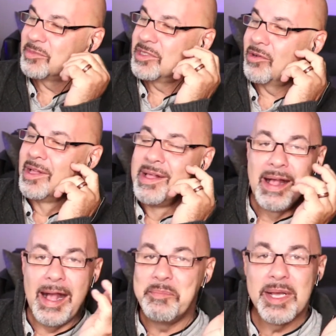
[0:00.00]
So
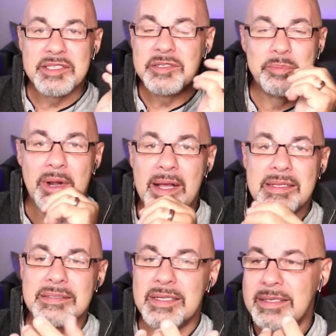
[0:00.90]
I'm not
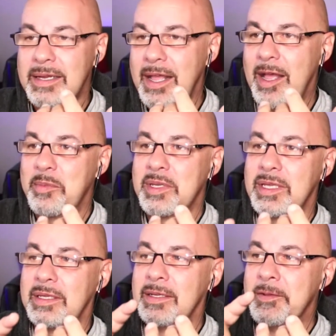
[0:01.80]
surprised that
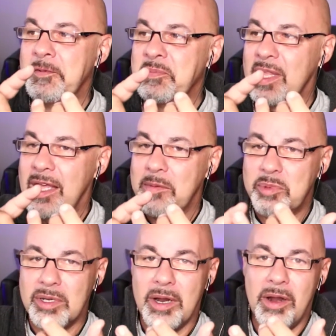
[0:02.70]
Abby and
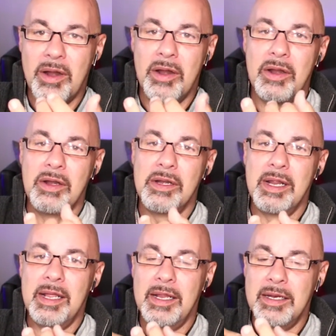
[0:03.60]
Bernard
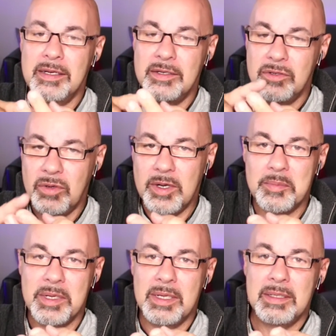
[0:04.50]
and
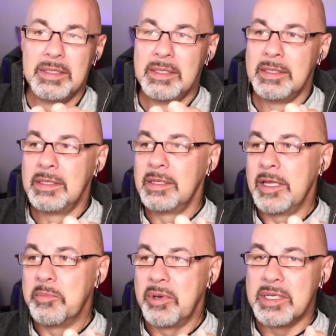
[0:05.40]
Norma
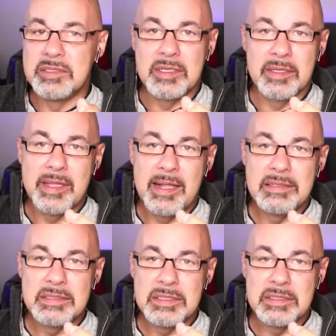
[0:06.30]
embraced
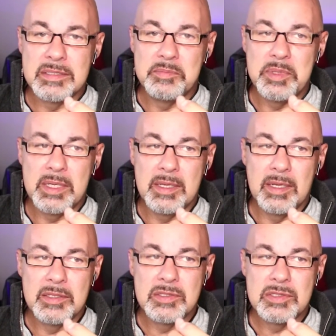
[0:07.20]
Catholicism,
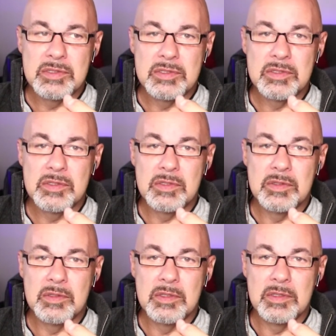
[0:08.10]
because
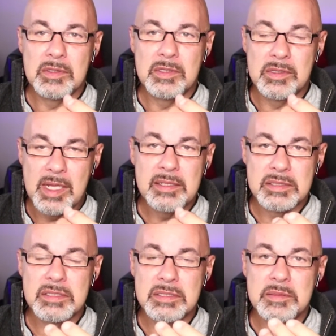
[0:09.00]

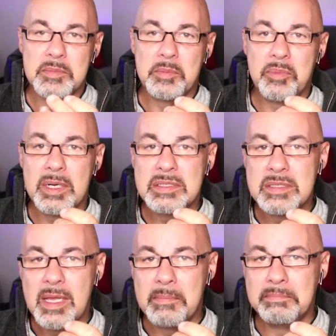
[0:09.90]
Catholicism embraced
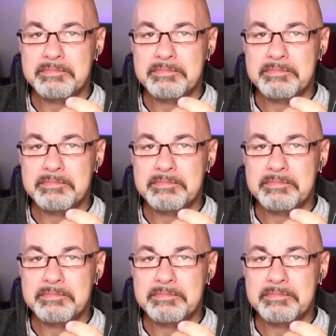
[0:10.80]
them.